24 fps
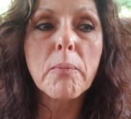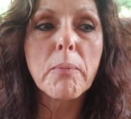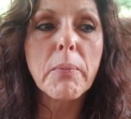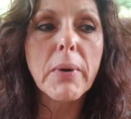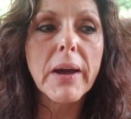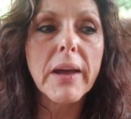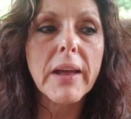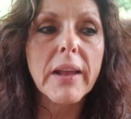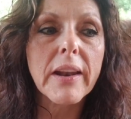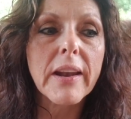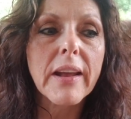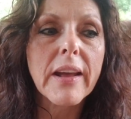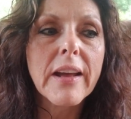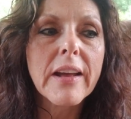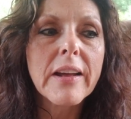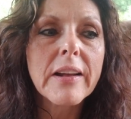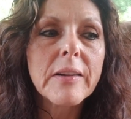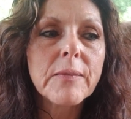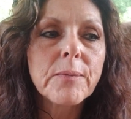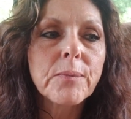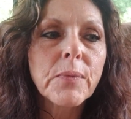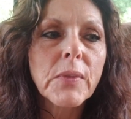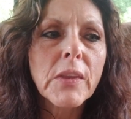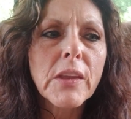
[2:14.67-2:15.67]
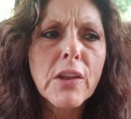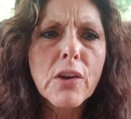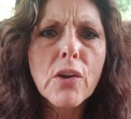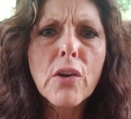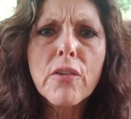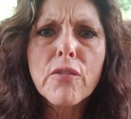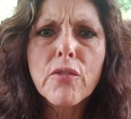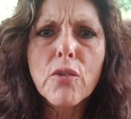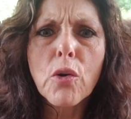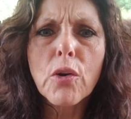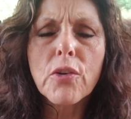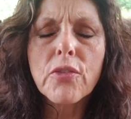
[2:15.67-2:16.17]
but
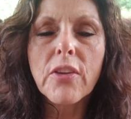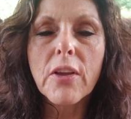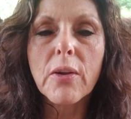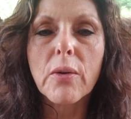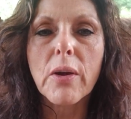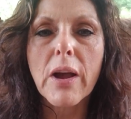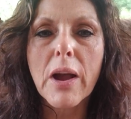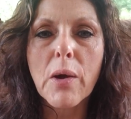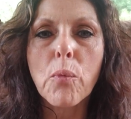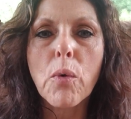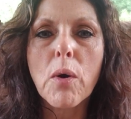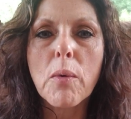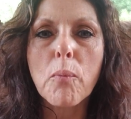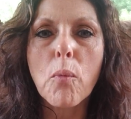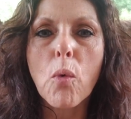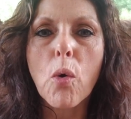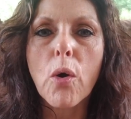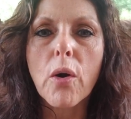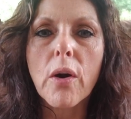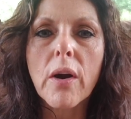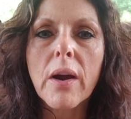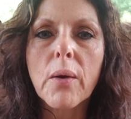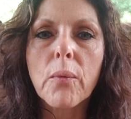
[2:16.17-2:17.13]
of course I want more.